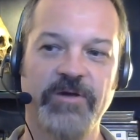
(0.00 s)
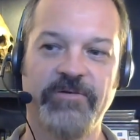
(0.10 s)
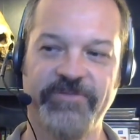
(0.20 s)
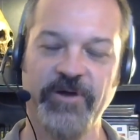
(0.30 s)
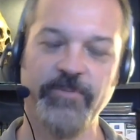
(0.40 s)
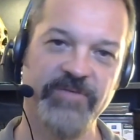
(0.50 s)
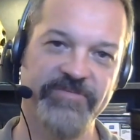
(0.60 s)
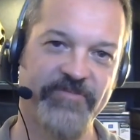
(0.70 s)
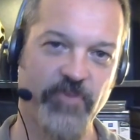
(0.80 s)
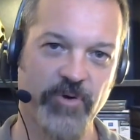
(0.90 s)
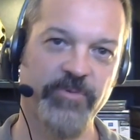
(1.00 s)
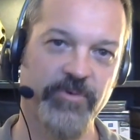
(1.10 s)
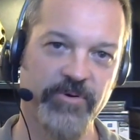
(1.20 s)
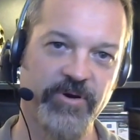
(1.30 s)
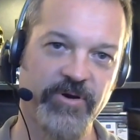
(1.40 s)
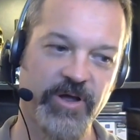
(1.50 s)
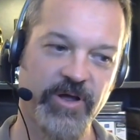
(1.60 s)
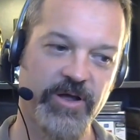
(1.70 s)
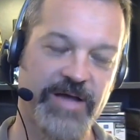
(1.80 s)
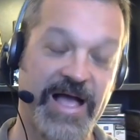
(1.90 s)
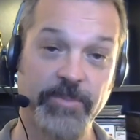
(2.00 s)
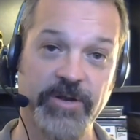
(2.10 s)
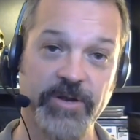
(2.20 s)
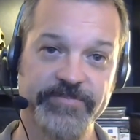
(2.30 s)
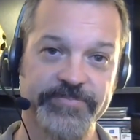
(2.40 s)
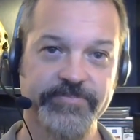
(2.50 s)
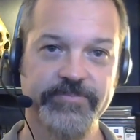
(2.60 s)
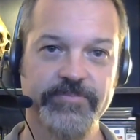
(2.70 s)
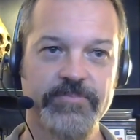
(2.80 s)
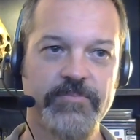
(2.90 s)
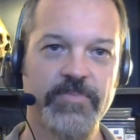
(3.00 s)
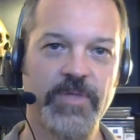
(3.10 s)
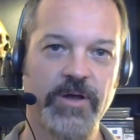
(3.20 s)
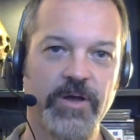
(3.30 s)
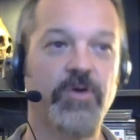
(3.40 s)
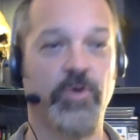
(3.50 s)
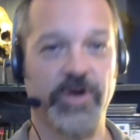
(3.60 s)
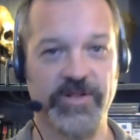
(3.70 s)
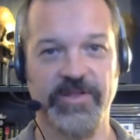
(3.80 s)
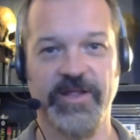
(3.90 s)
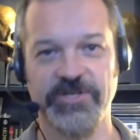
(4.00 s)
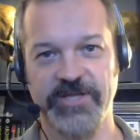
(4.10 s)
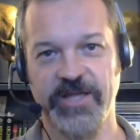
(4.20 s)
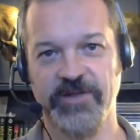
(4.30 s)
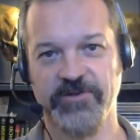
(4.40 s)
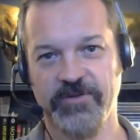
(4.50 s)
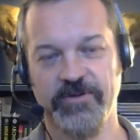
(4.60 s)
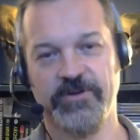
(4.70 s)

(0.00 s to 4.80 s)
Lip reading: from a former hybrid, according to the ancient text.